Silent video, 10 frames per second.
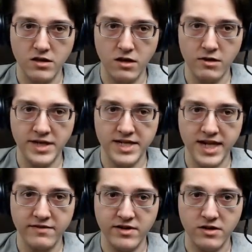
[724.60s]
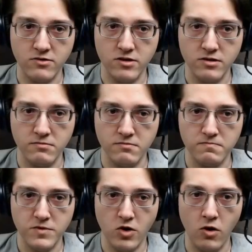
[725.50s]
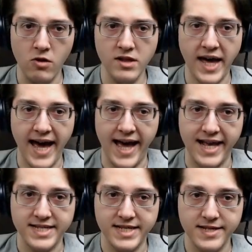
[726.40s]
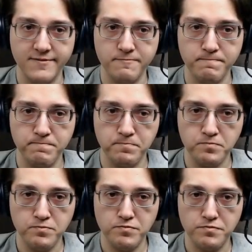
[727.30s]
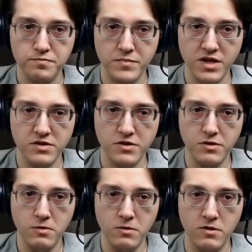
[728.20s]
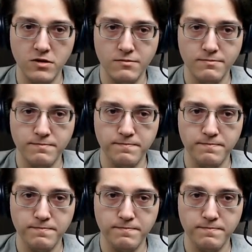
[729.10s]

Glorious Cadaveric Arum. Coal gas. Cool.